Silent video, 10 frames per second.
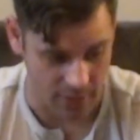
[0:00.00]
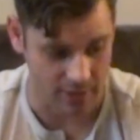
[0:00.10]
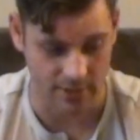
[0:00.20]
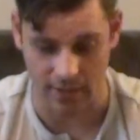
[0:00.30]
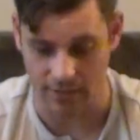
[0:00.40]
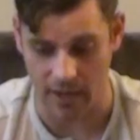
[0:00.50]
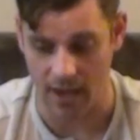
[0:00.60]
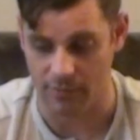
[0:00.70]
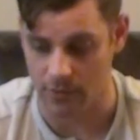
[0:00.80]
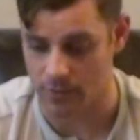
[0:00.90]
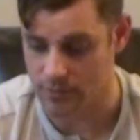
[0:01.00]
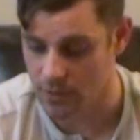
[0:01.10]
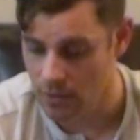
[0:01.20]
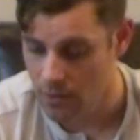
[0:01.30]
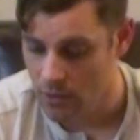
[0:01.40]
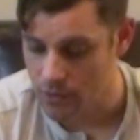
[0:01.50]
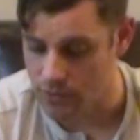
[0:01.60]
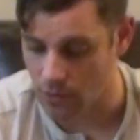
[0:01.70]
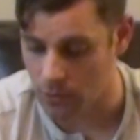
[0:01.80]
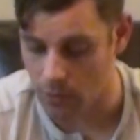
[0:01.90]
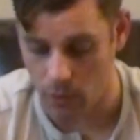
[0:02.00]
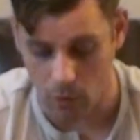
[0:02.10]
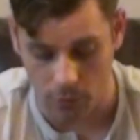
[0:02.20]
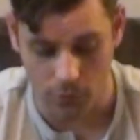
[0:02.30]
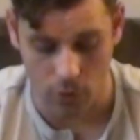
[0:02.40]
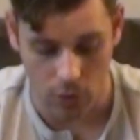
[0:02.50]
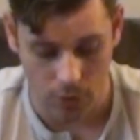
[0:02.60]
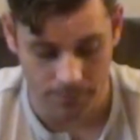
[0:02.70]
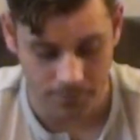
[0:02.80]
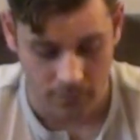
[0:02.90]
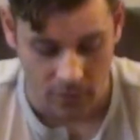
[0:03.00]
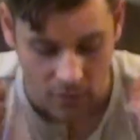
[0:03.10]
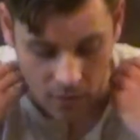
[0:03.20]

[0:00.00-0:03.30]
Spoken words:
very excited to have those. So overall,